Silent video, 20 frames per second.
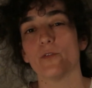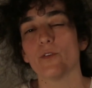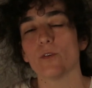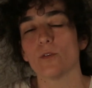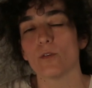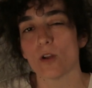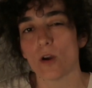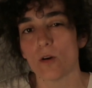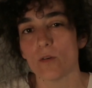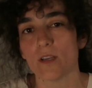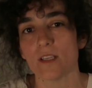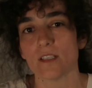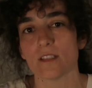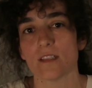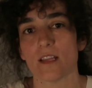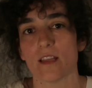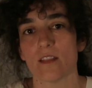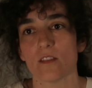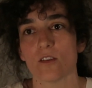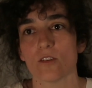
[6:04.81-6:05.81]
If you
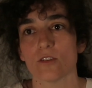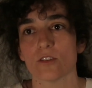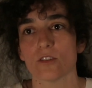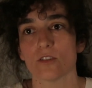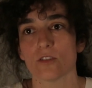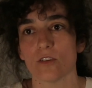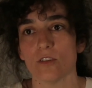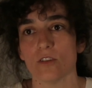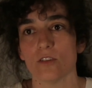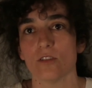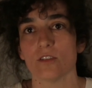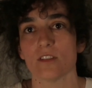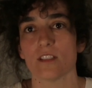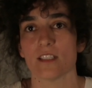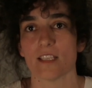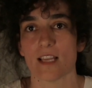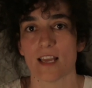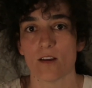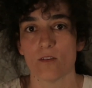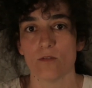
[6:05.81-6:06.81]
notice that there's certain
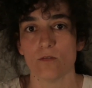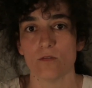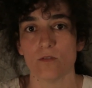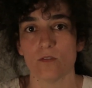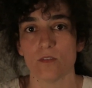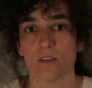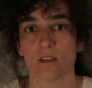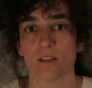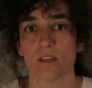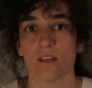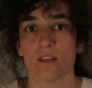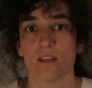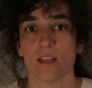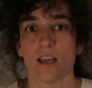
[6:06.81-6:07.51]
sounds